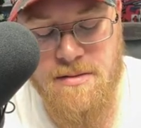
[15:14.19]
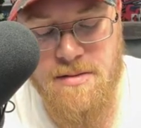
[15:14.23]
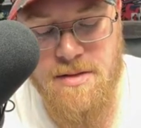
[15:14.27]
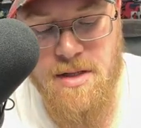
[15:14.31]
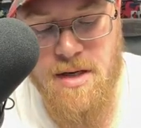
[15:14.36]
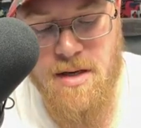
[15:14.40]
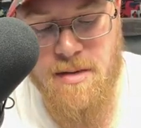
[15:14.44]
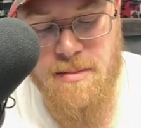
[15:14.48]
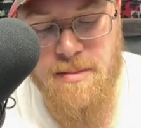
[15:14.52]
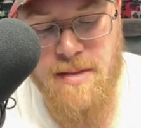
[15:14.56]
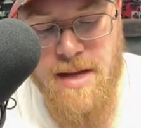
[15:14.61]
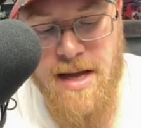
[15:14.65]

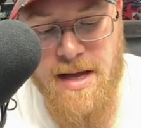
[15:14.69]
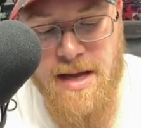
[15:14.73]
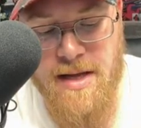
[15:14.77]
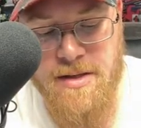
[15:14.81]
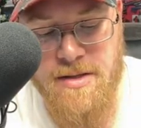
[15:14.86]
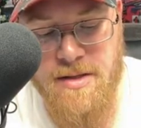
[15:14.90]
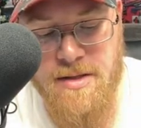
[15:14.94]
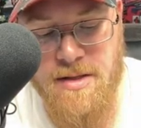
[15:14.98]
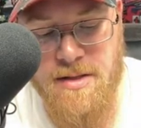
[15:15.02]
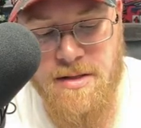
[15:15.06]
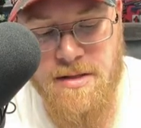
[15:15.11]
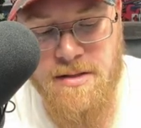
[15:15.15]

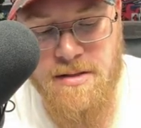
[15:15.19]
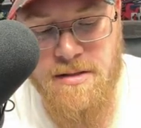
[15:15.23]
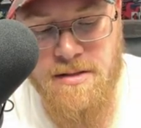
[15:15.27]
Charmander.